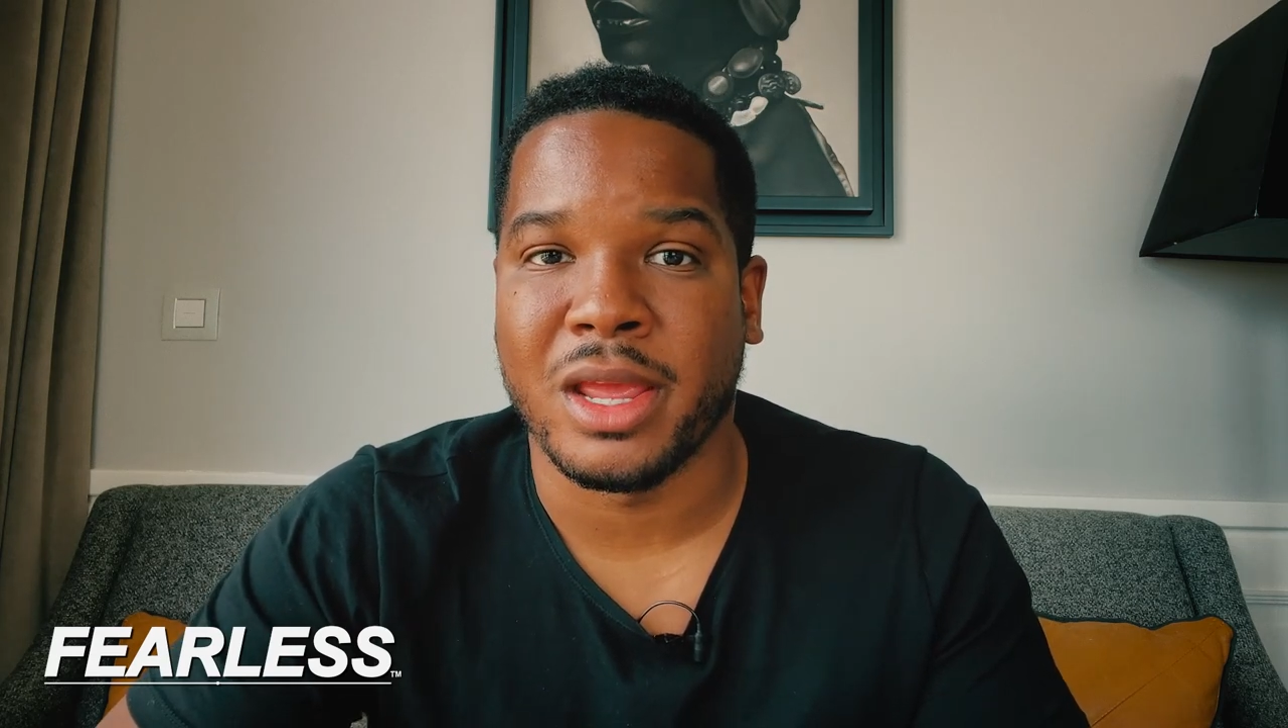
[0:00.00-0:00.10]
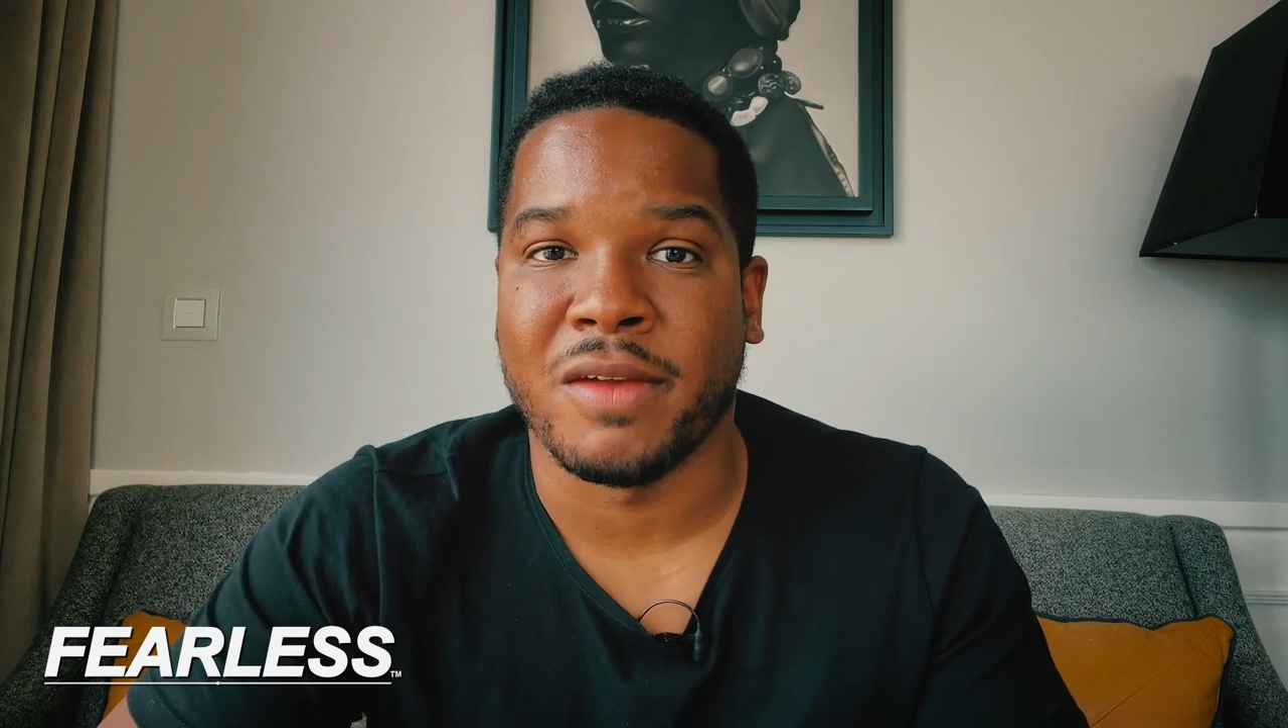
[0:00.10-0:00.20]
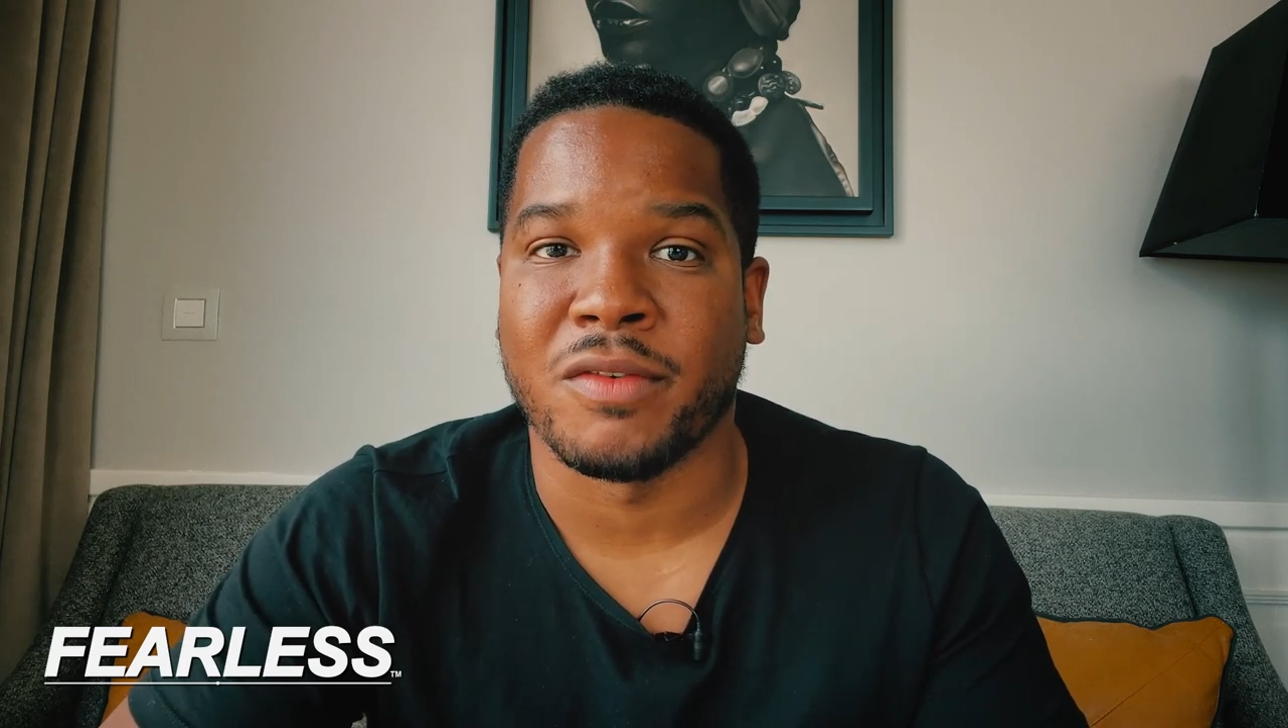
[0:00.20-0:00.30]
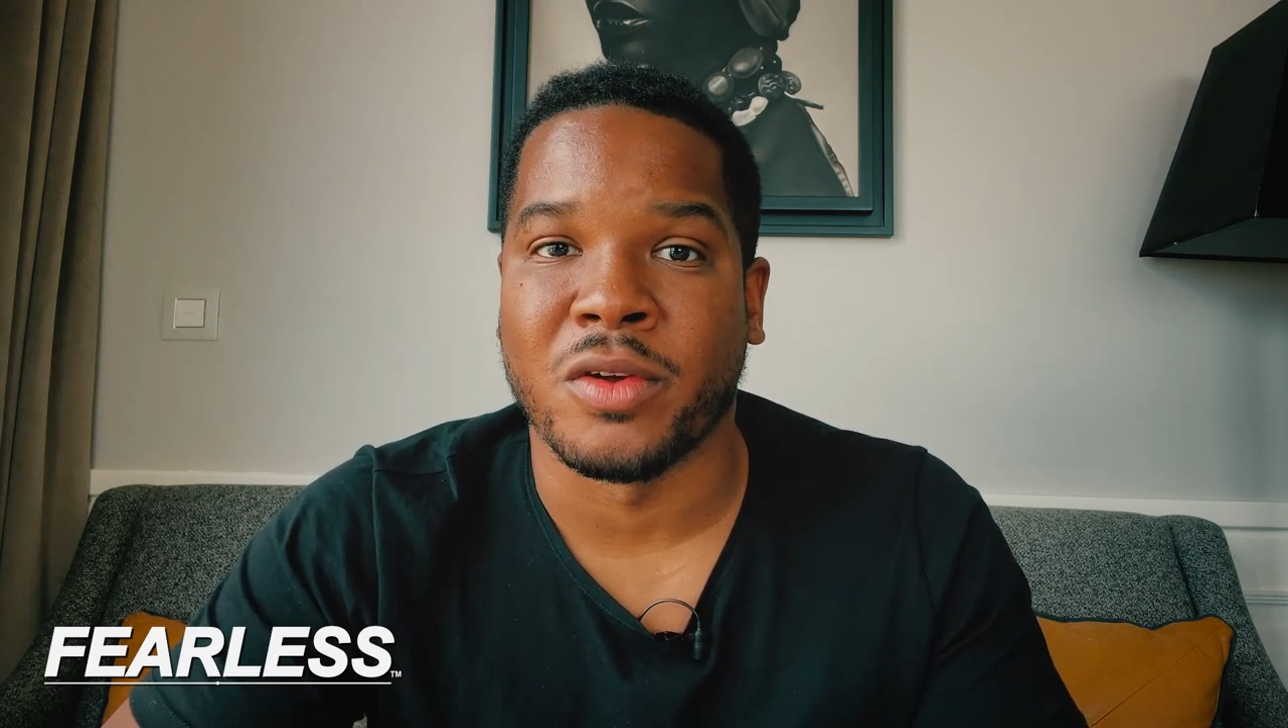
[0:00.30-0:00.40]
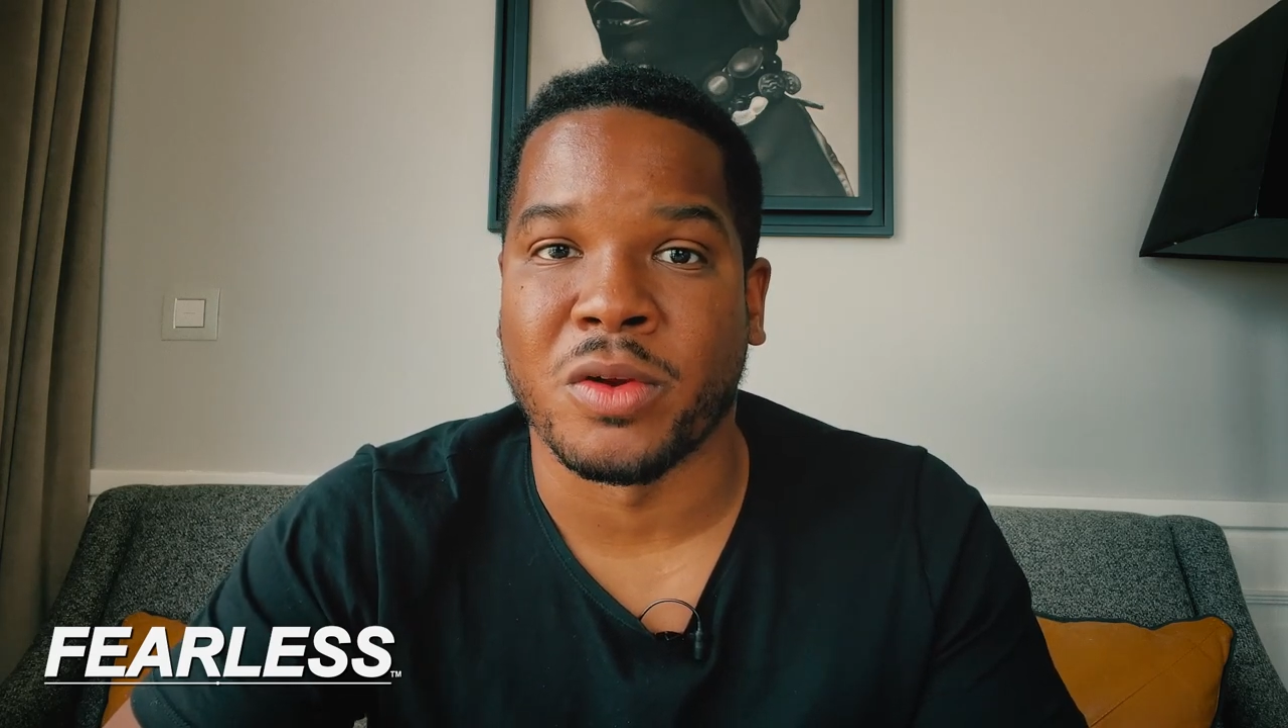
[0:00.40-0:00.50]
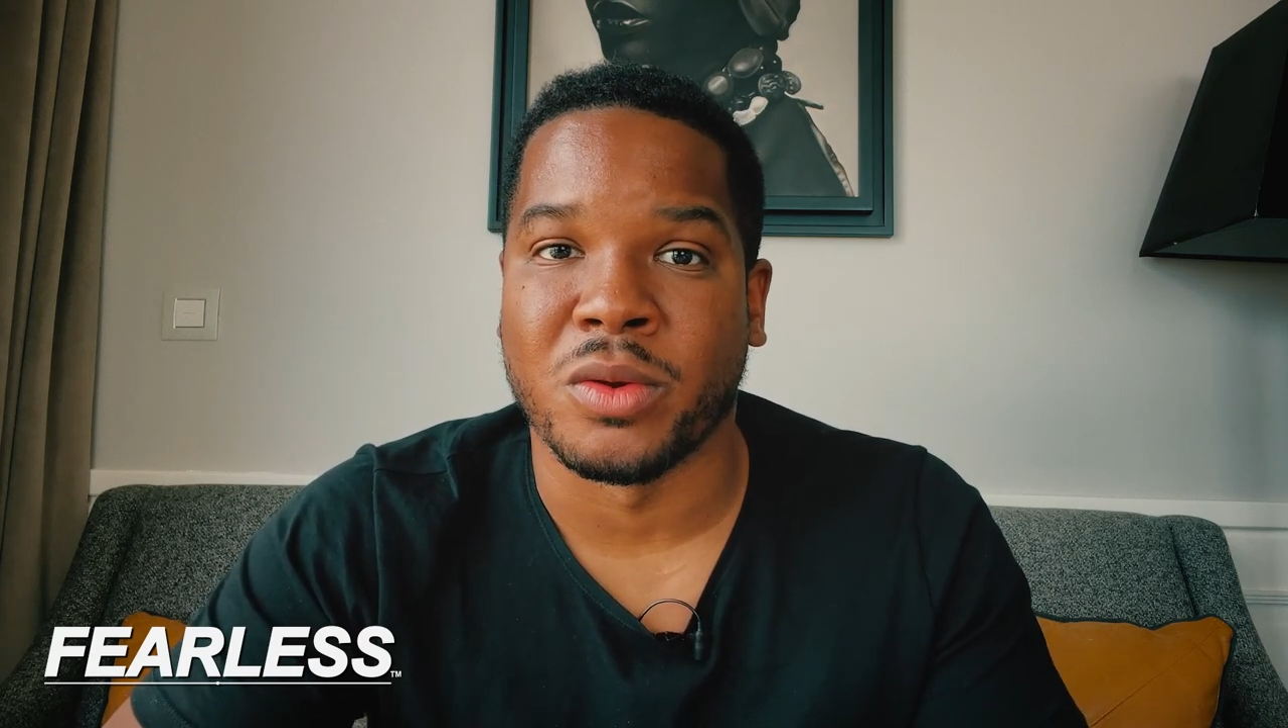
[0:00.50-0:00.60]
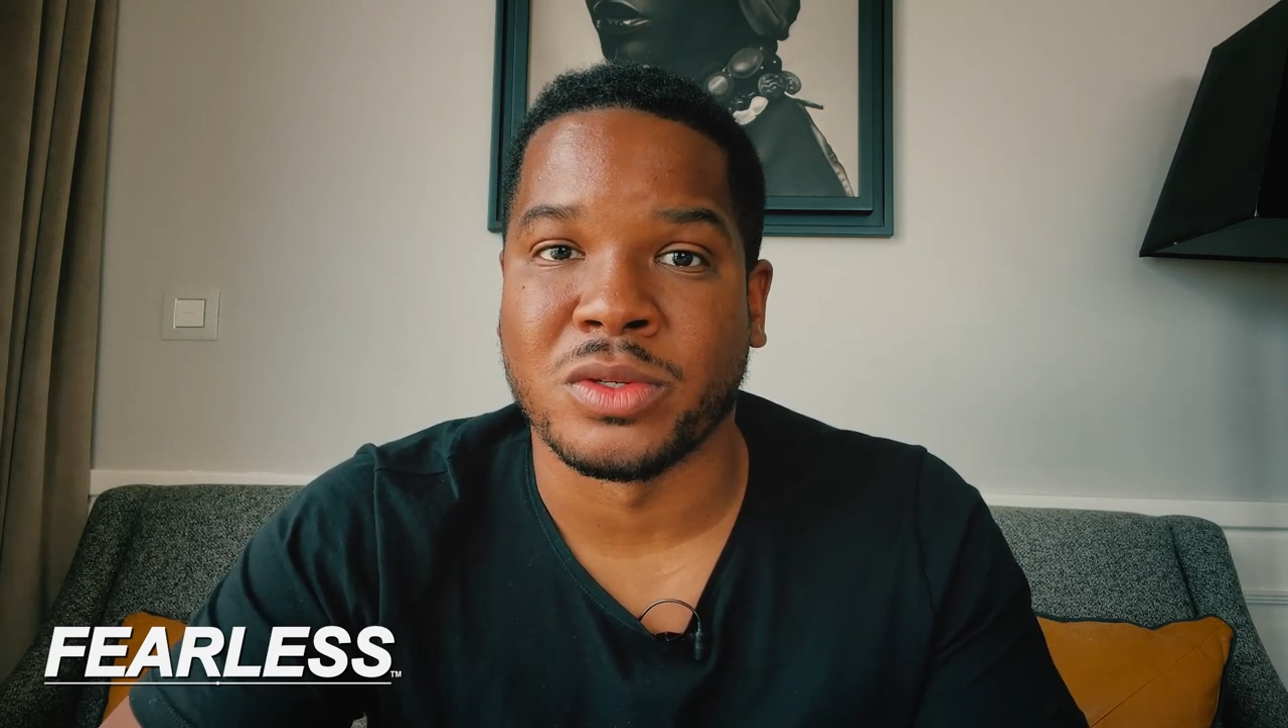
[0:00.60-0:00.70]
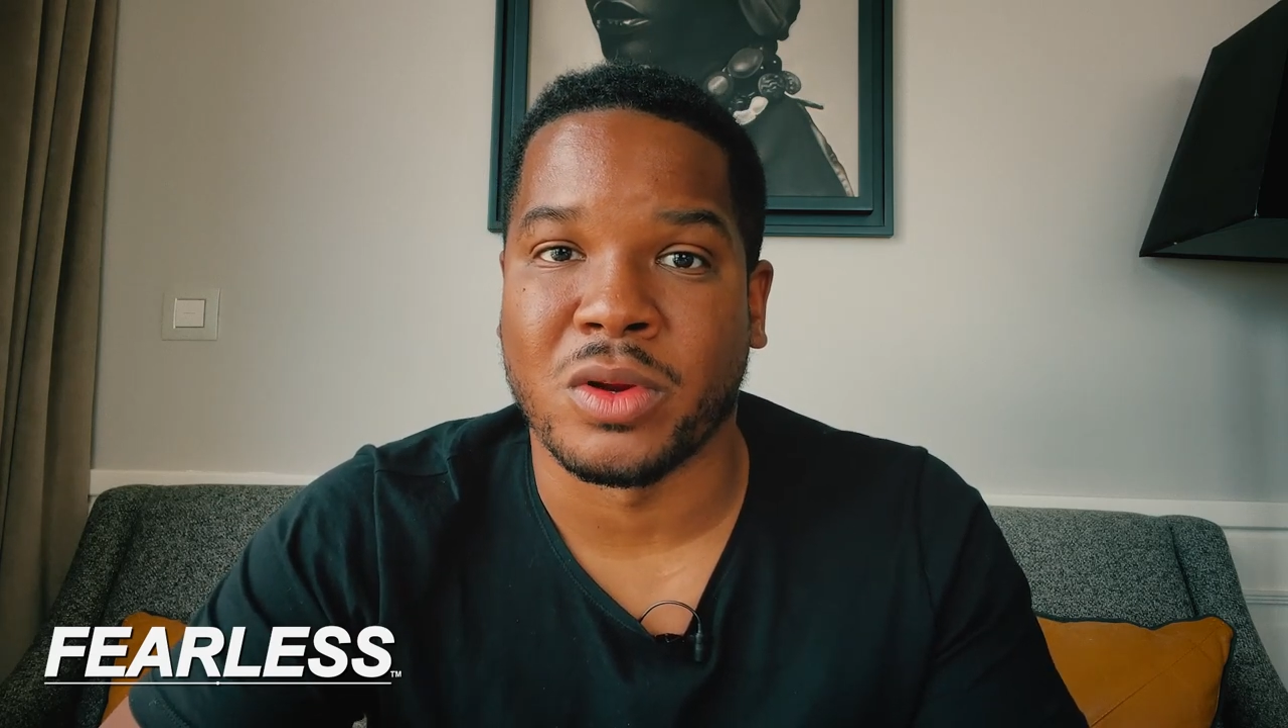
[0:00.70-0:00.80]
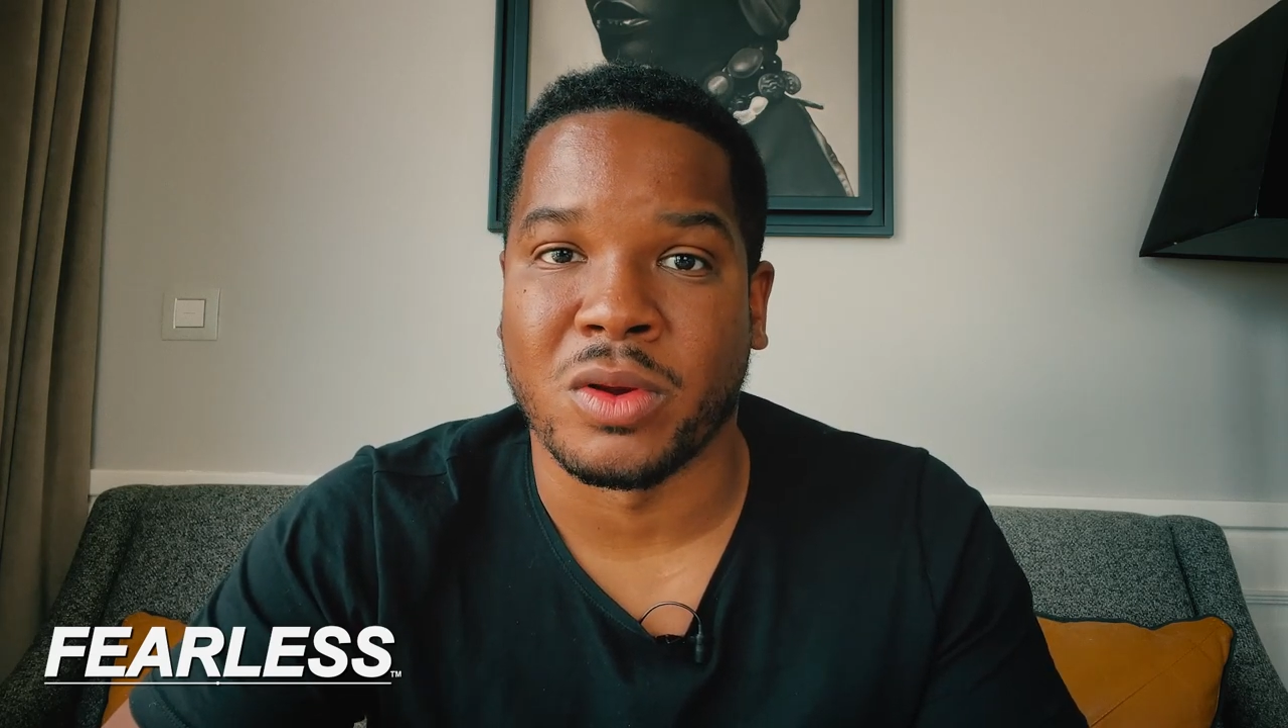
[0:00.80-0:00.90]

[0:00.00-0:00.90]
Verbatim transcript: if girls